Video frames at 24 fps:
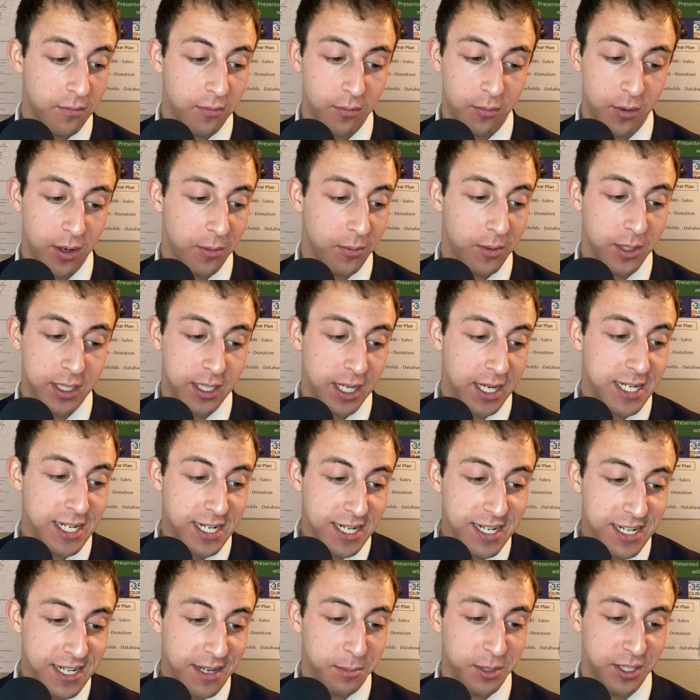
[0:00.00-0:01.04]
What did we say? Oh,
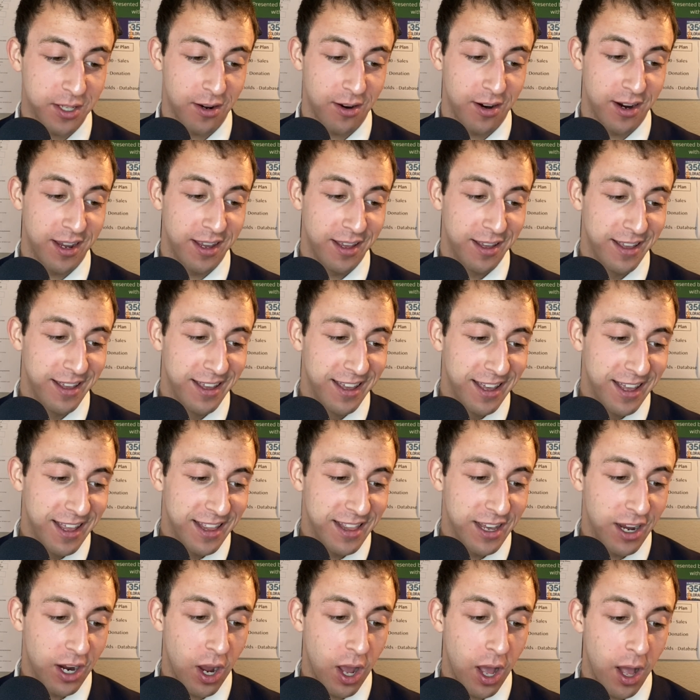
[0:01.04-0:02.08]
I'm sorry.
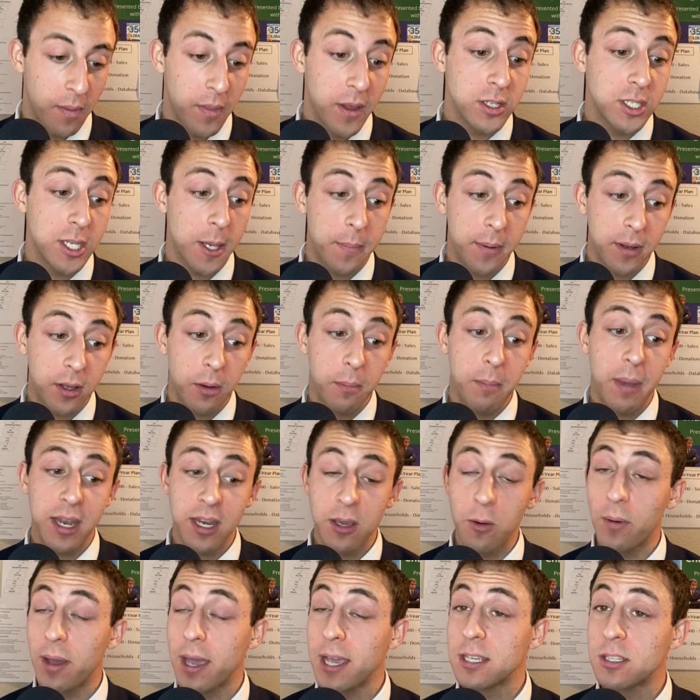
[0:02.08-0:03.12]
There are typical many
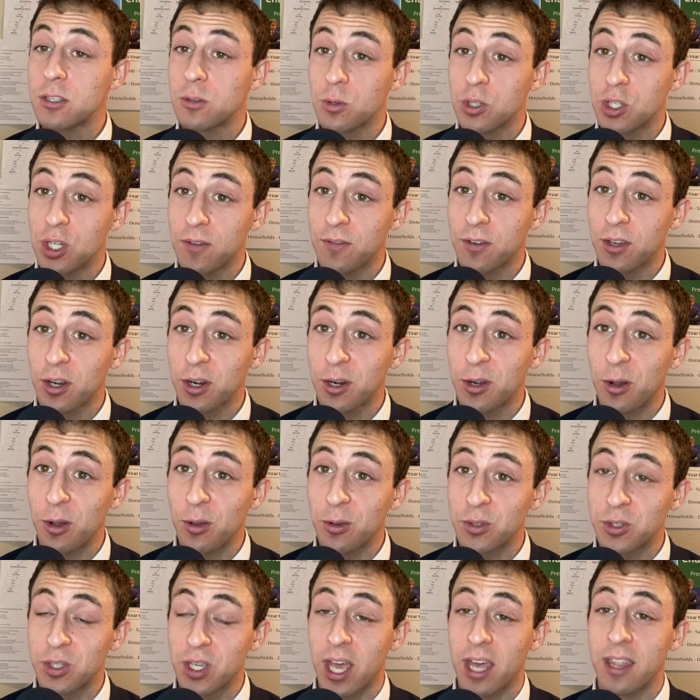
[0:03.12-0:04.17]
ways to achieving your
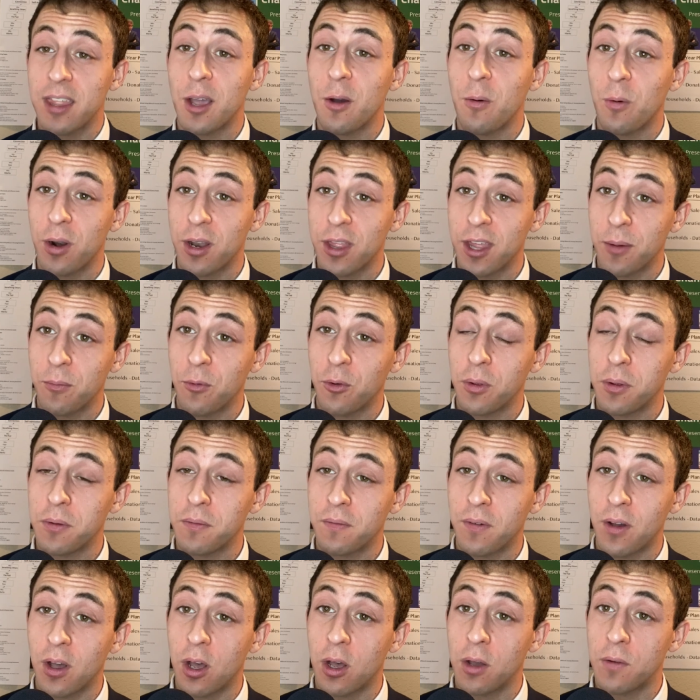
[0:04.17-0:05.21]
goals. I think one of them will
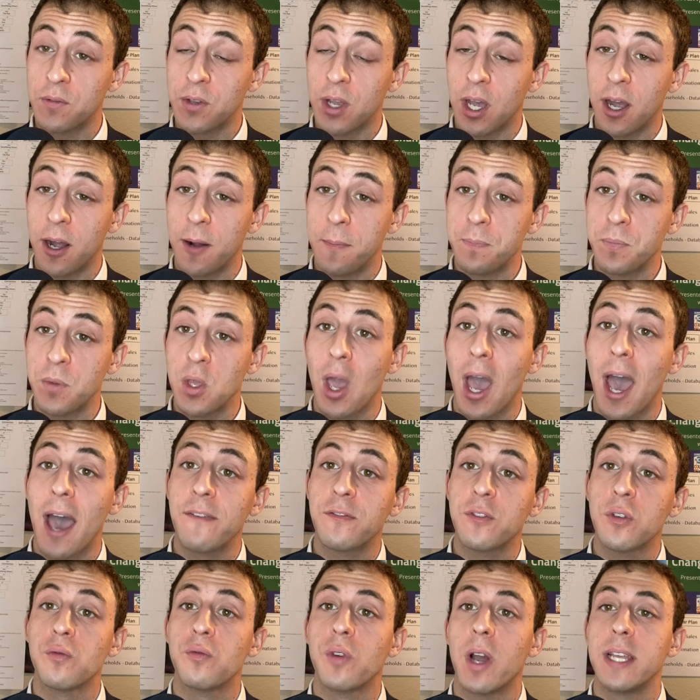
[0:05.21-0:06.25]
involve you have
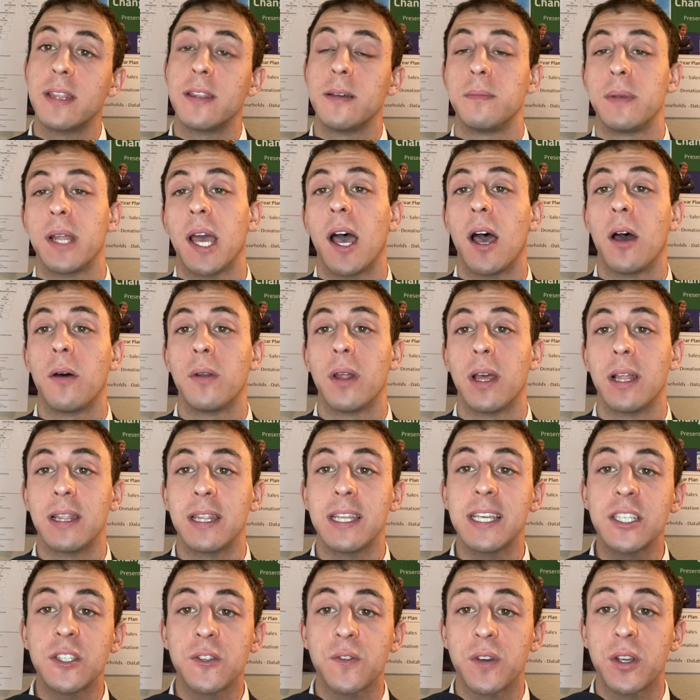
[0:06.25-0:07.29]
to write them down, at
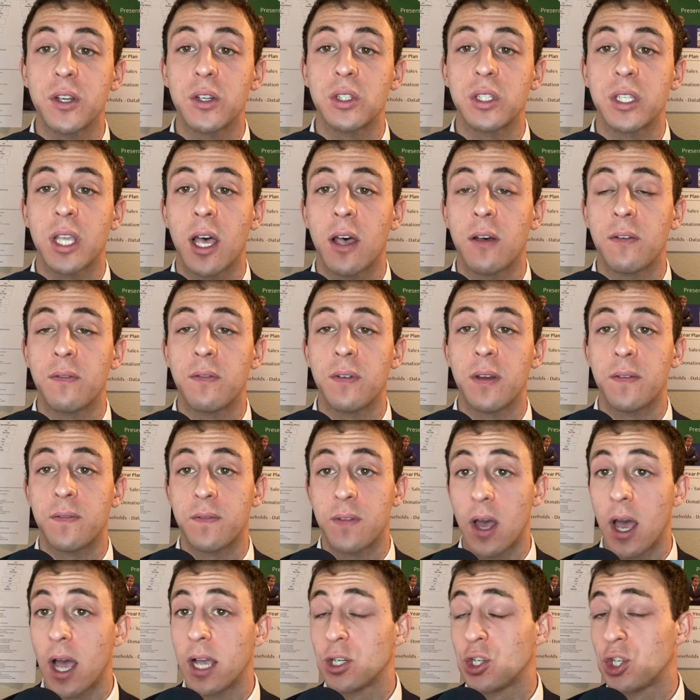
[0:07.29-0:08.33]
least for yourself. If
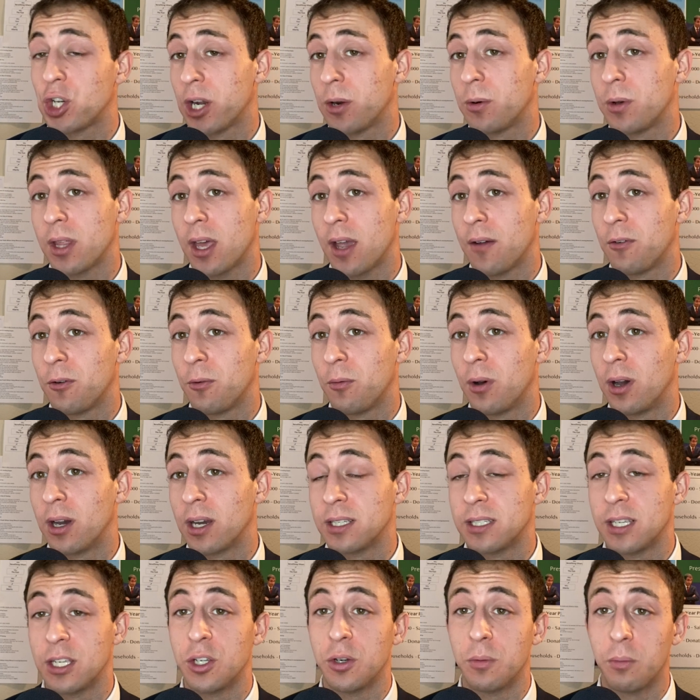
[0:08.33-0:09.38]
not, share with everyone, because
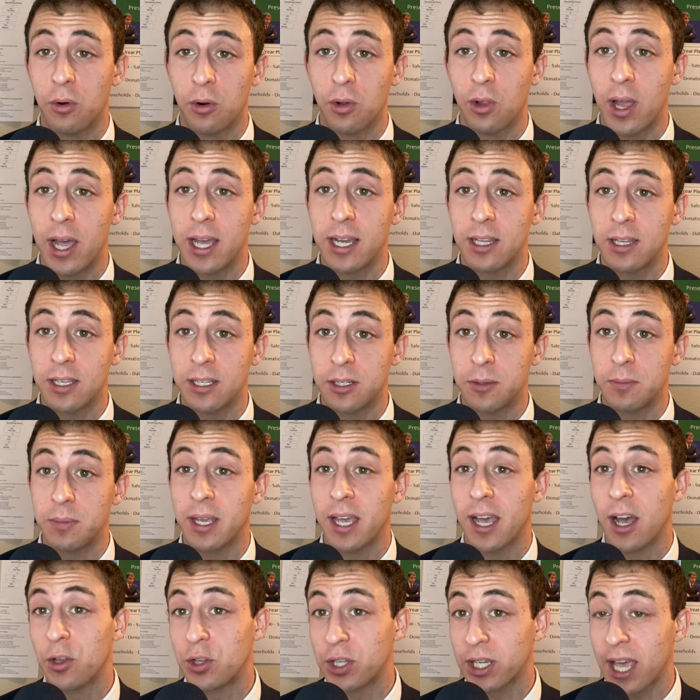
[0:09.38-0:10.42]
then you're more likely to be
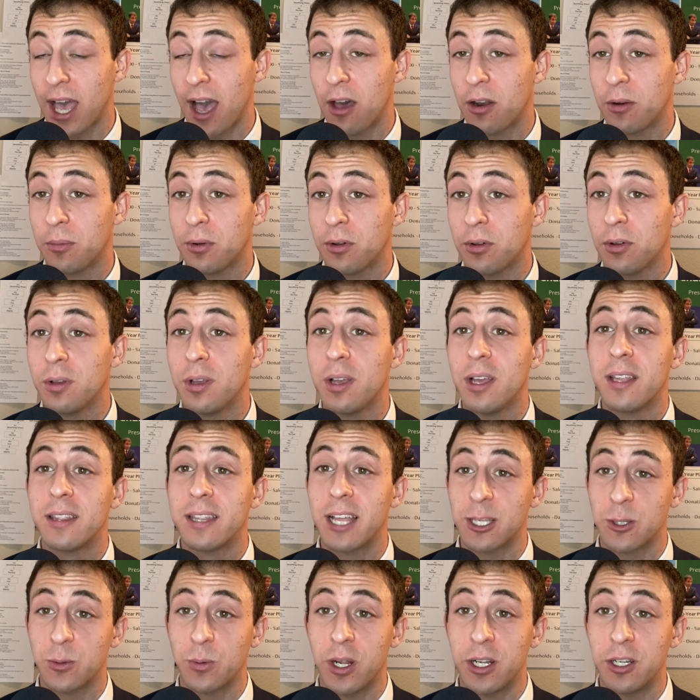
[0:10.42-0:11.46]
held accountable.
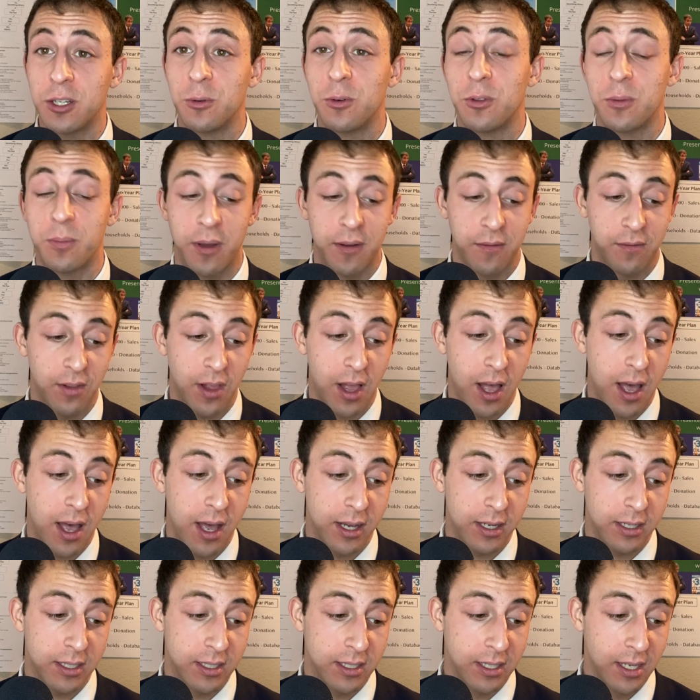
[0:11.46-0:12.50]
That's what I do with my
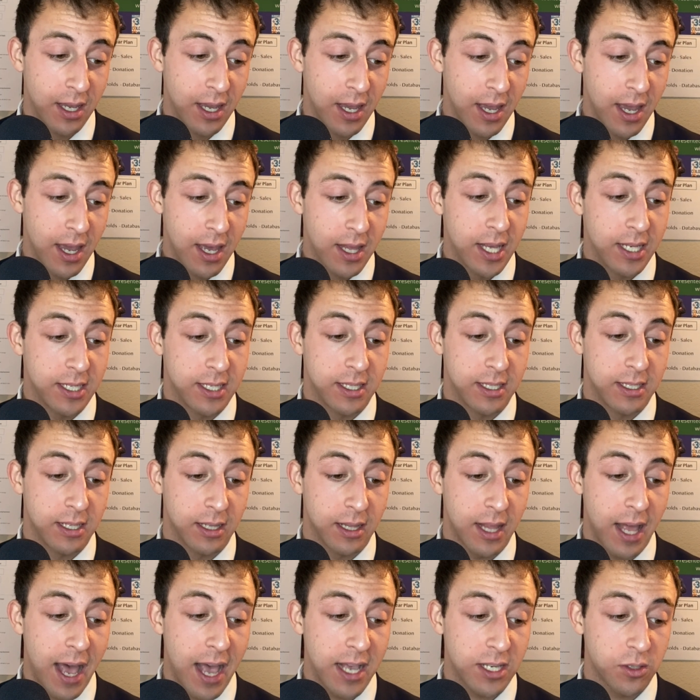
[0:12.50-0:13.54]
vlogs. This is the
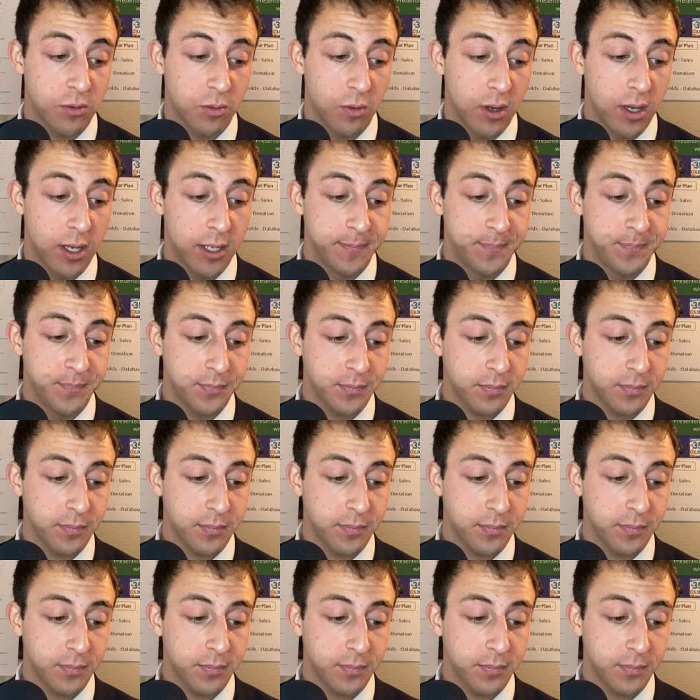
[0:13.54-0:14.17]
last one.